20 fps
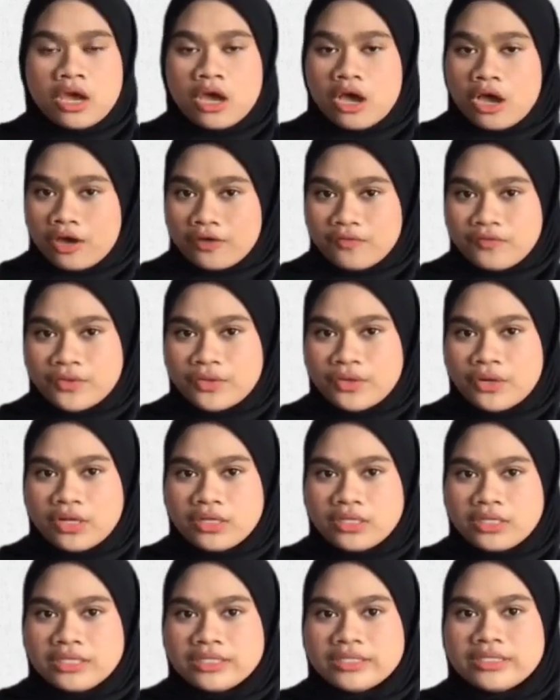
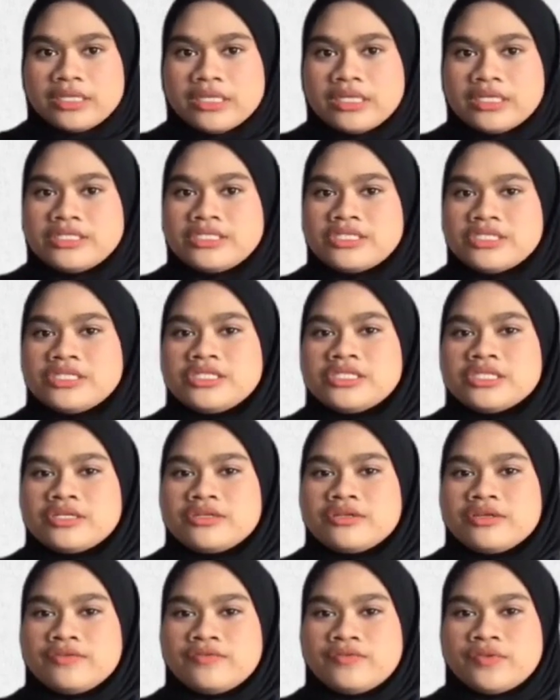Overall, the literature
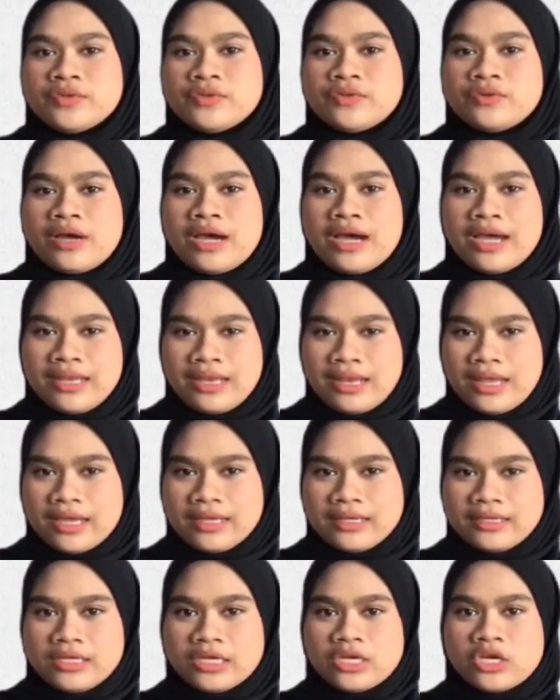review
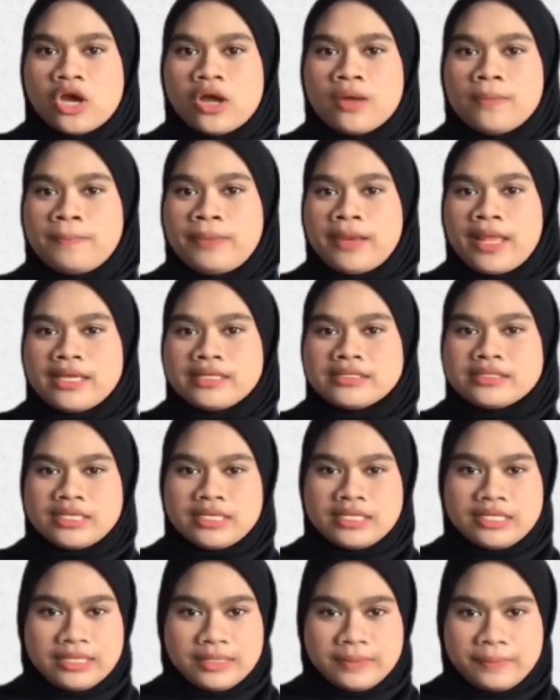highlights the complex
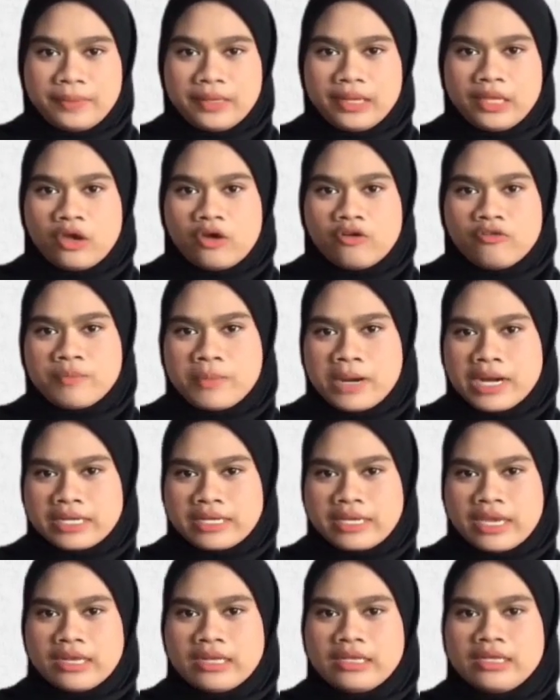interplay of
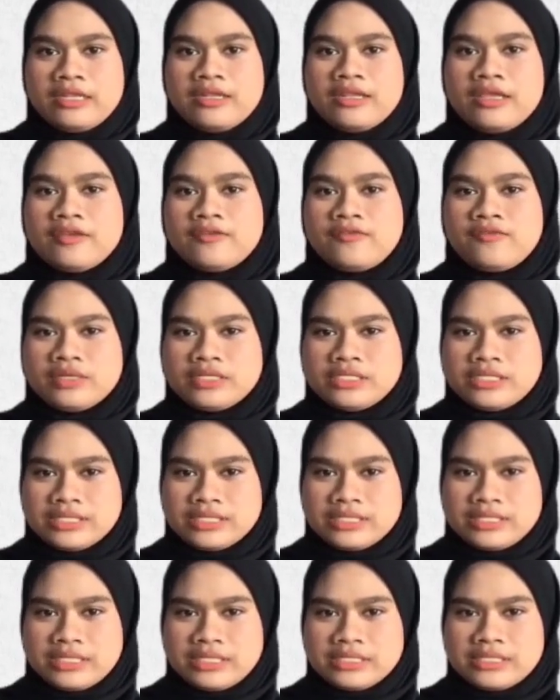market
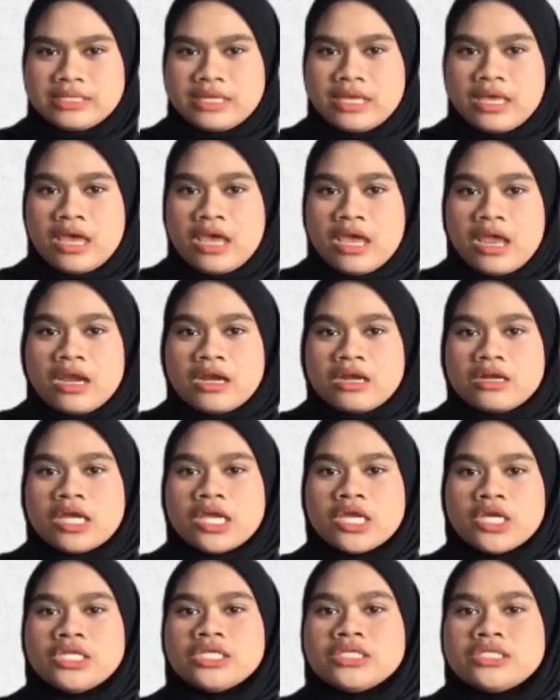inefficiencies,
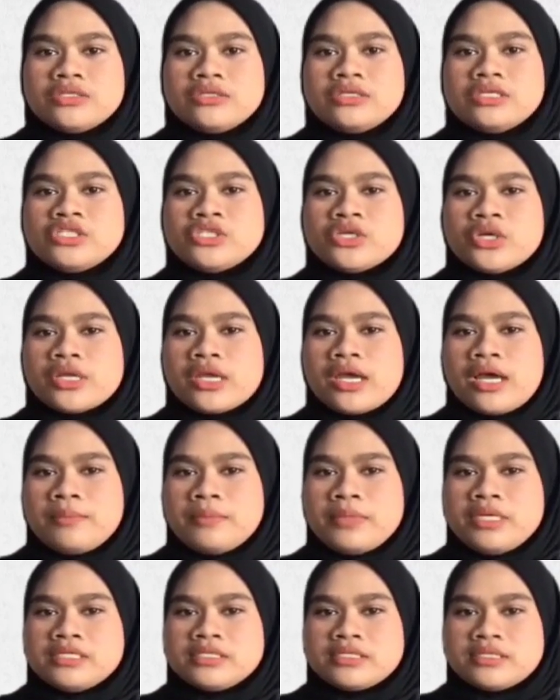regulatory
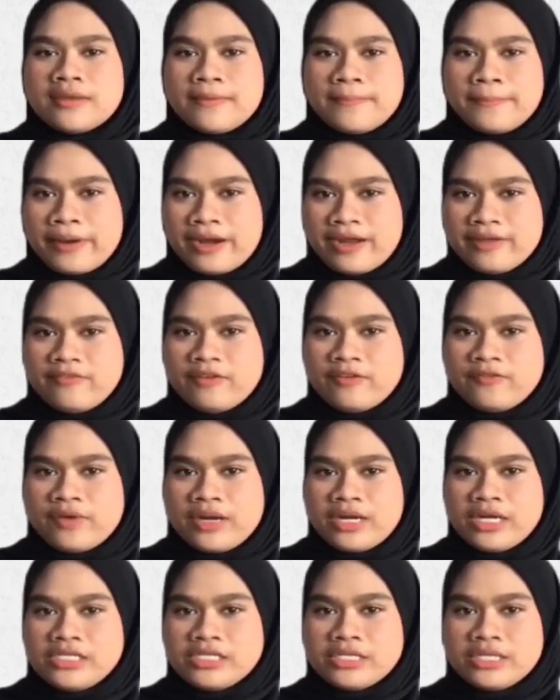shortcomings, private
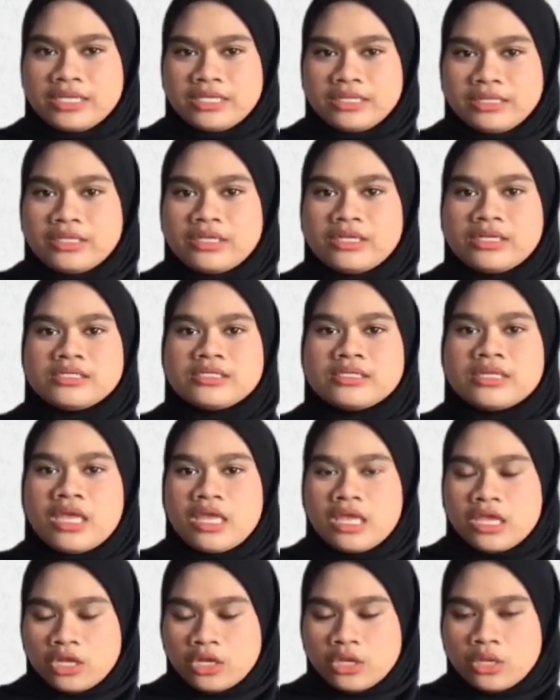financial interests,
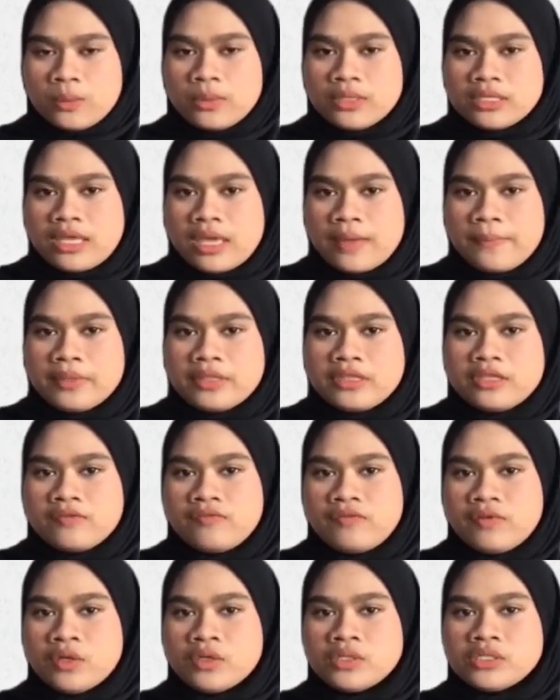global capital
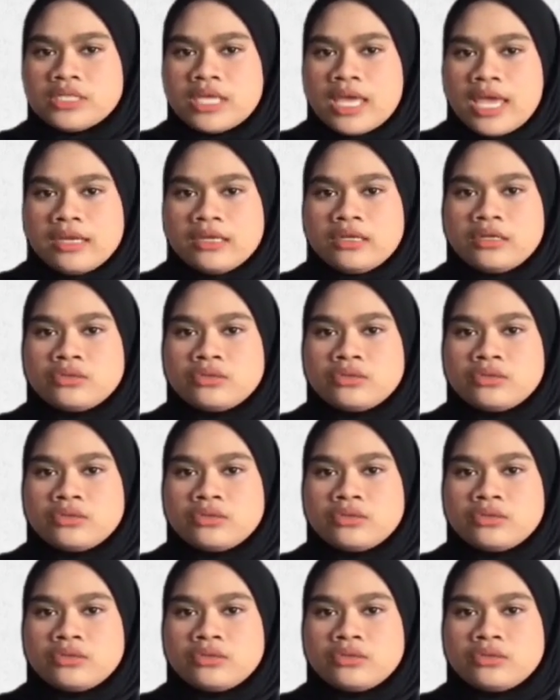flows, and the